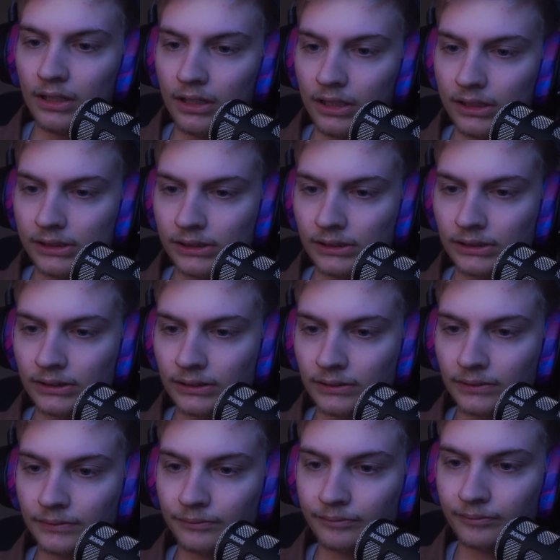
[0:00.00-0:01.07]

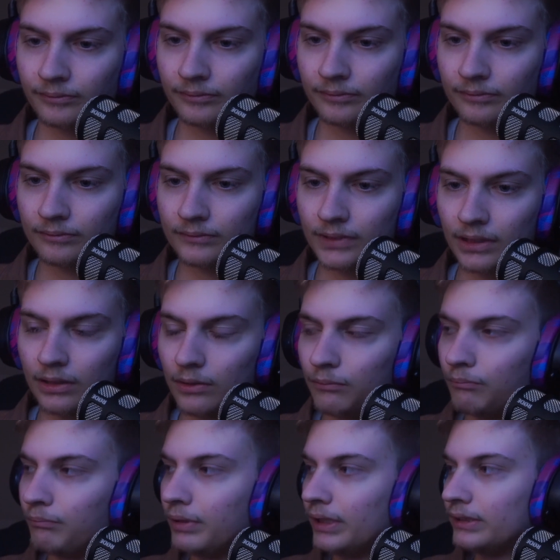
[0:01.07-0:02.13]
Uh,
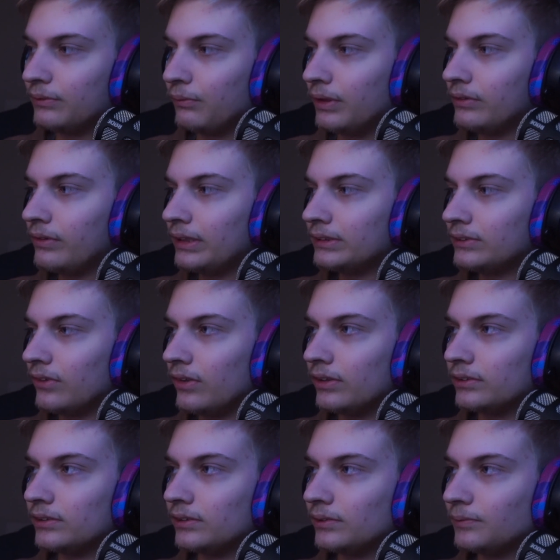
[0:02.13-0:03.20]
but where do I start?